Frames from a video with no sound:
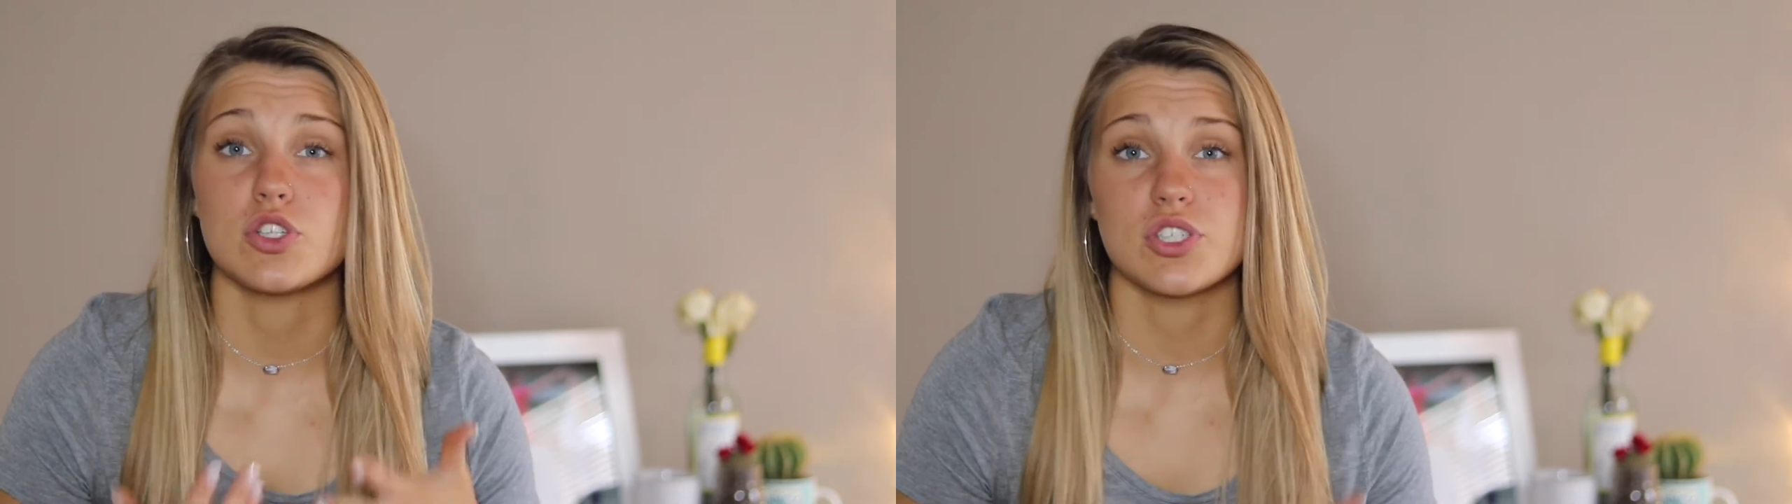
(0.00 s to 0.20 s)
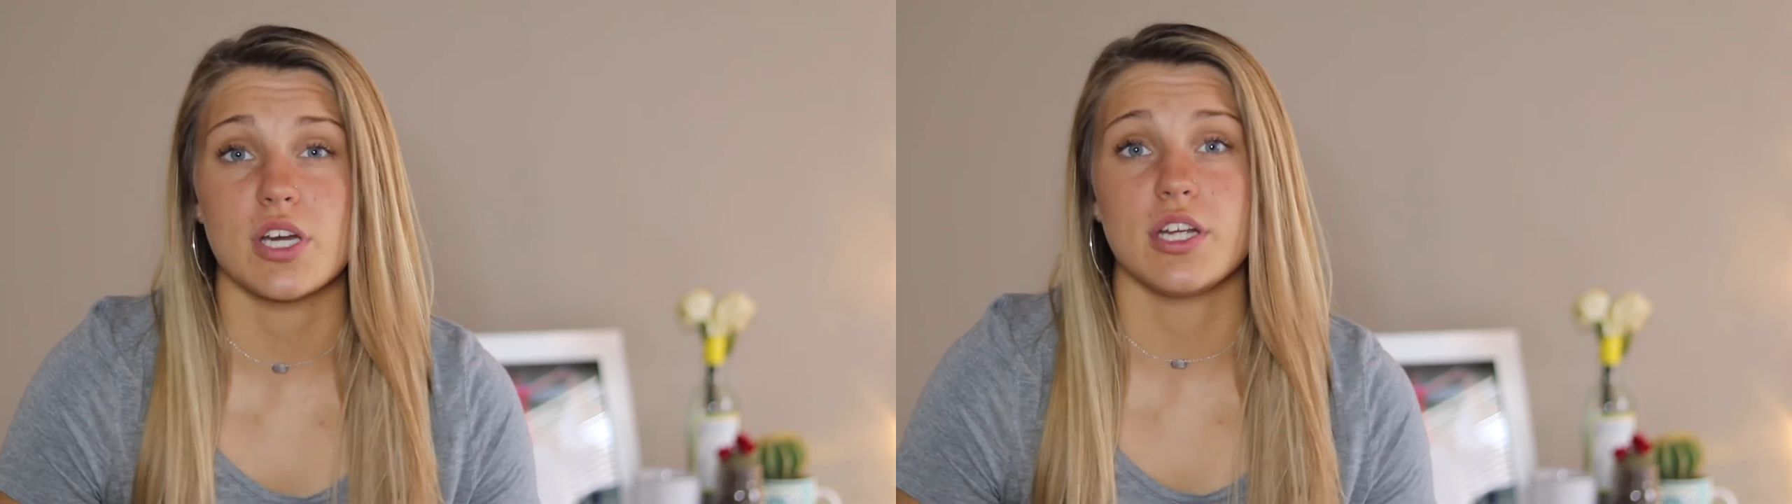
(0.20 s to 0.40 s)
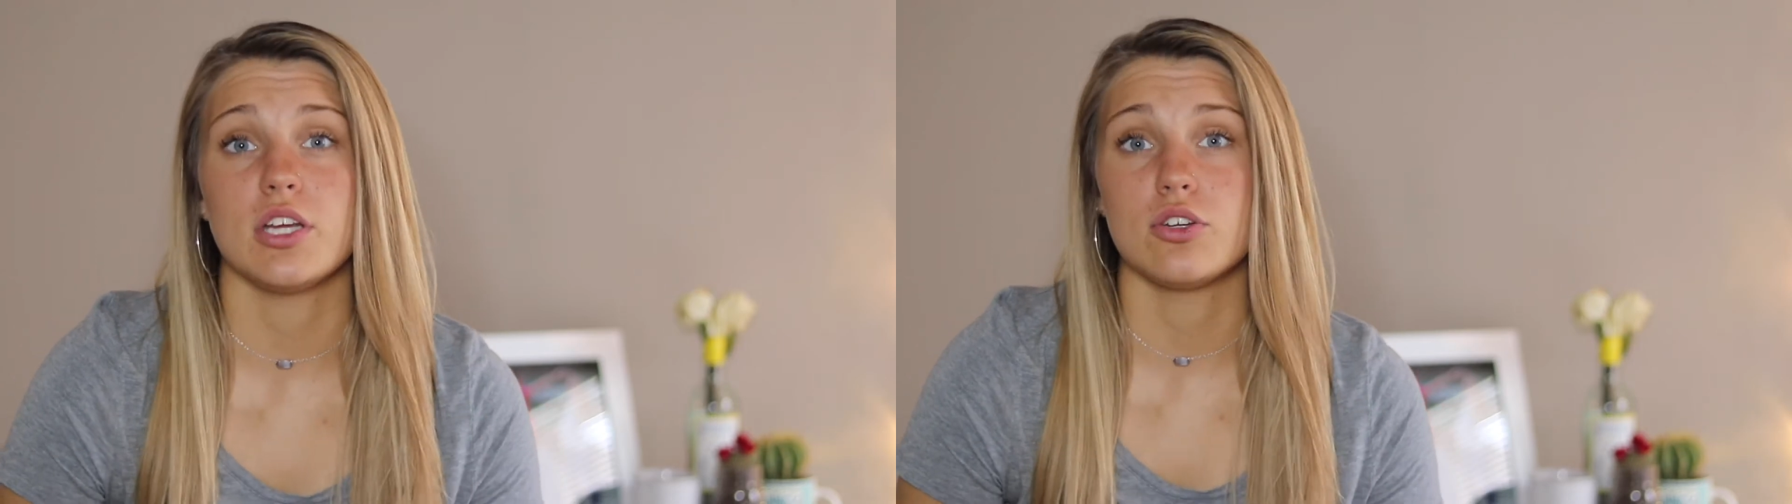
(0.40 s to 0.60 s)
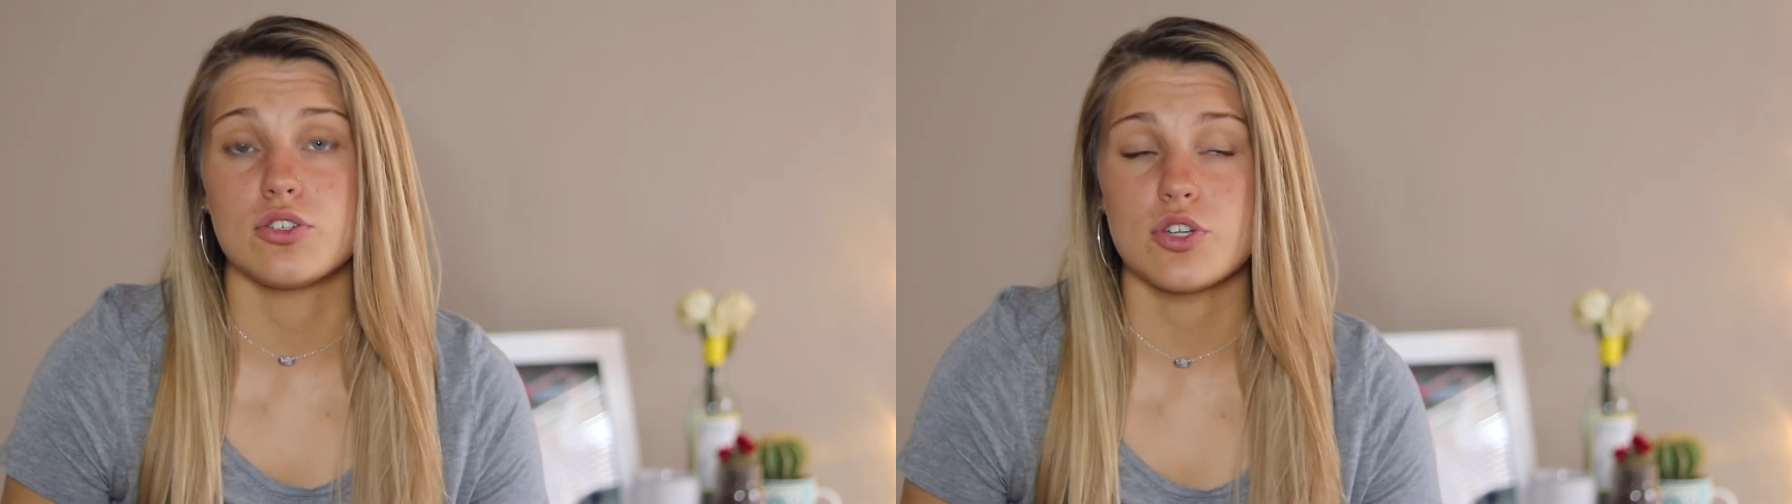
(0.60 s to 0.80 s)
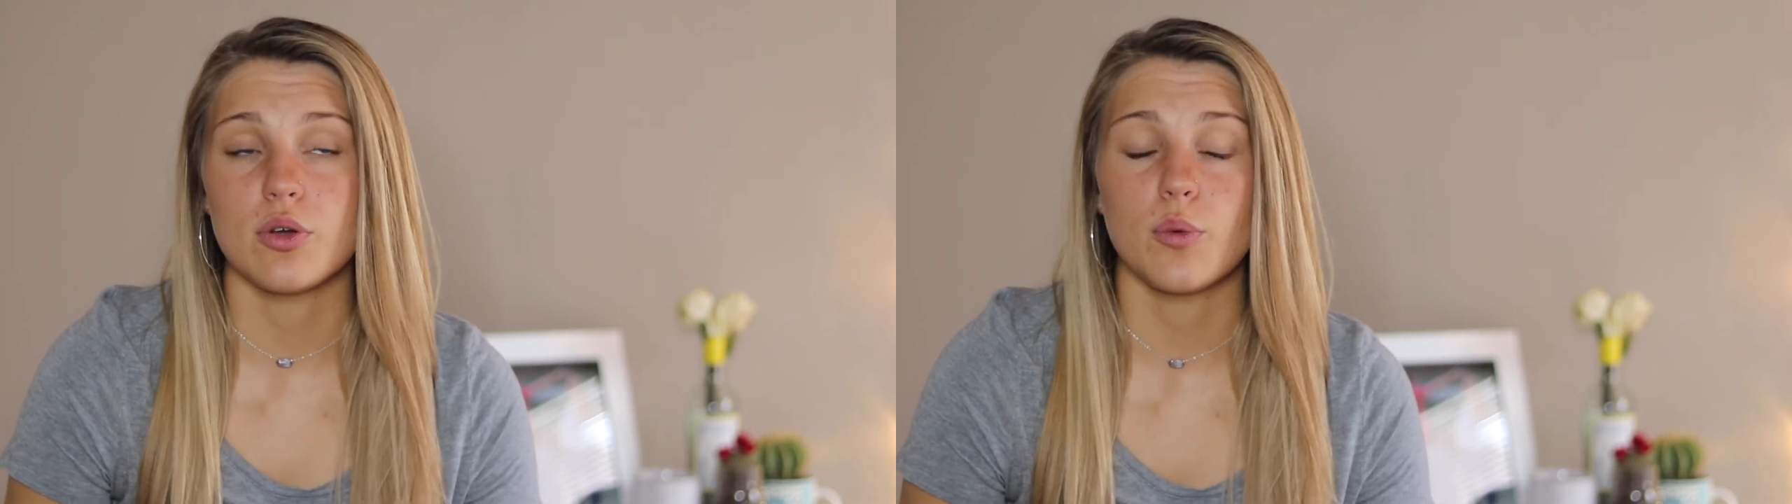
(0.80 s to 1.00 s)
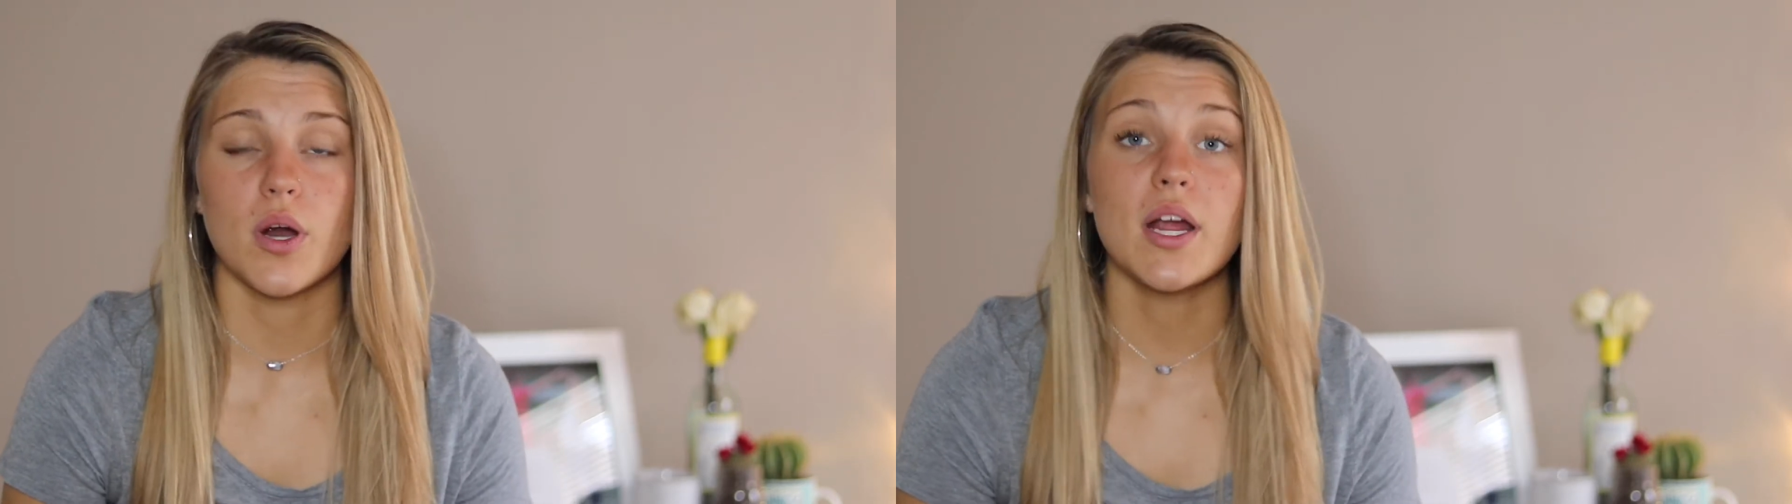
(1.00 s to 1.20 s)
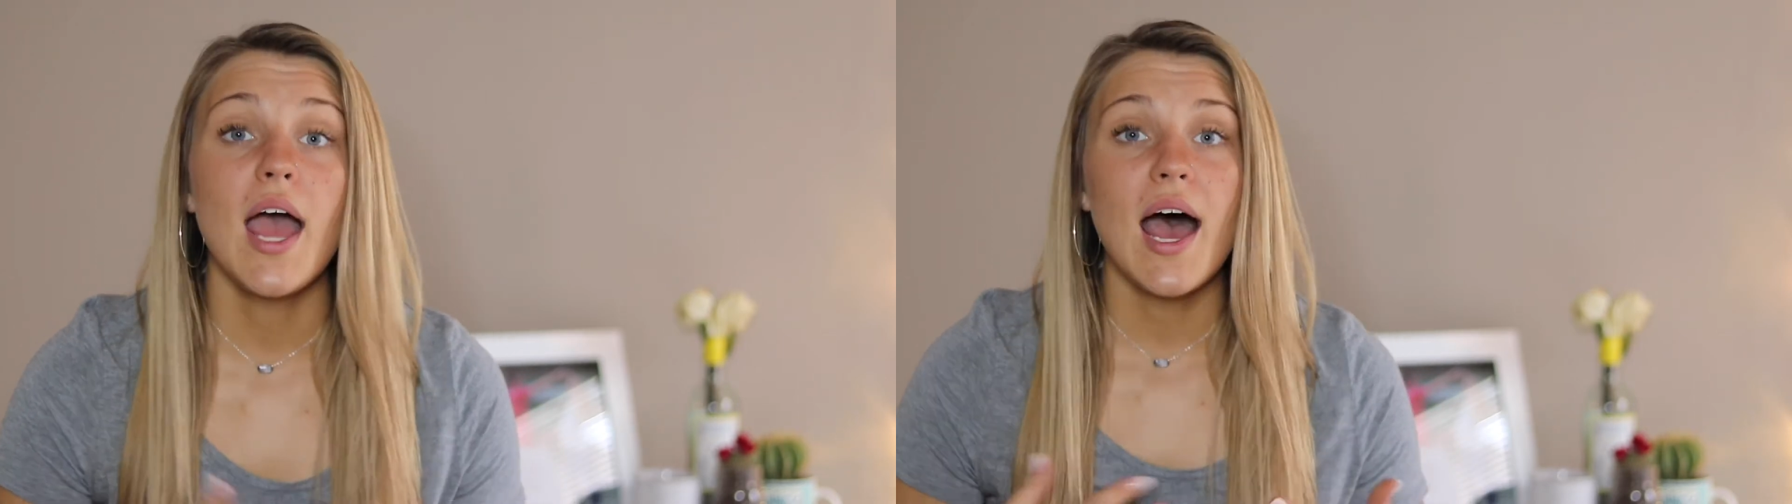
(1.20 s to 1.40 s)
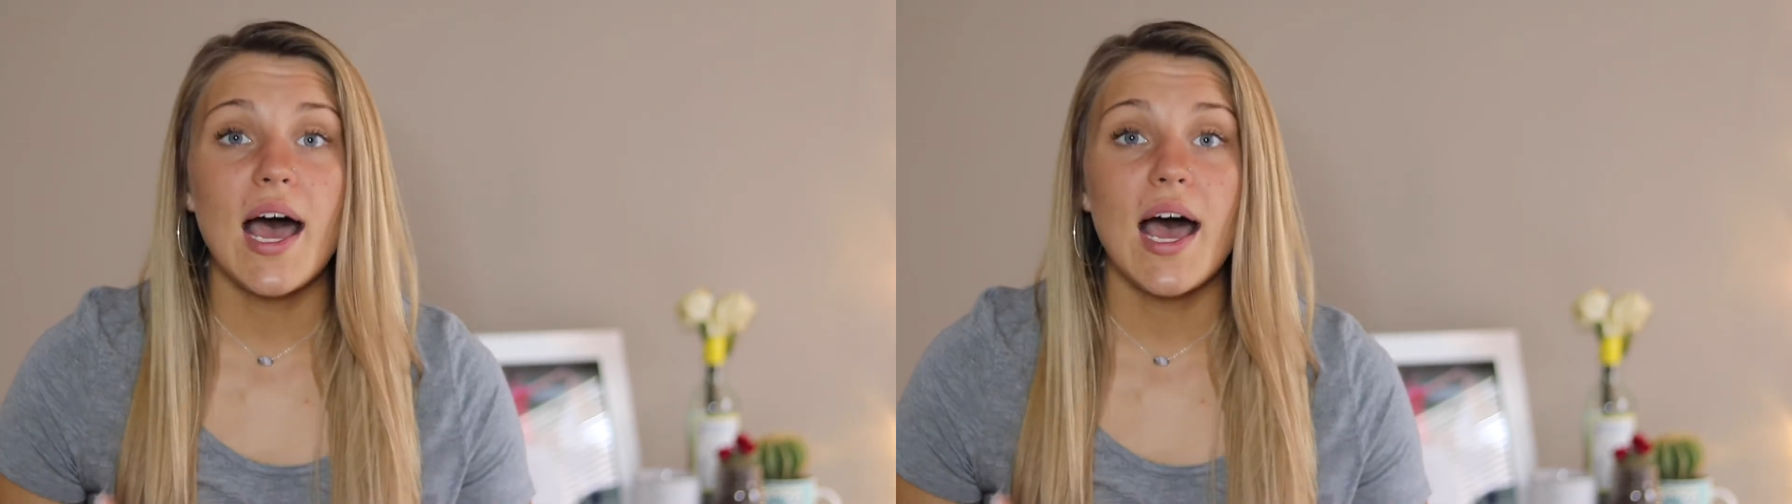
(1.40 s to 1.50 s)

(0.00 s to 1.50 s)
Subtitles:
you're studying and you're doing work.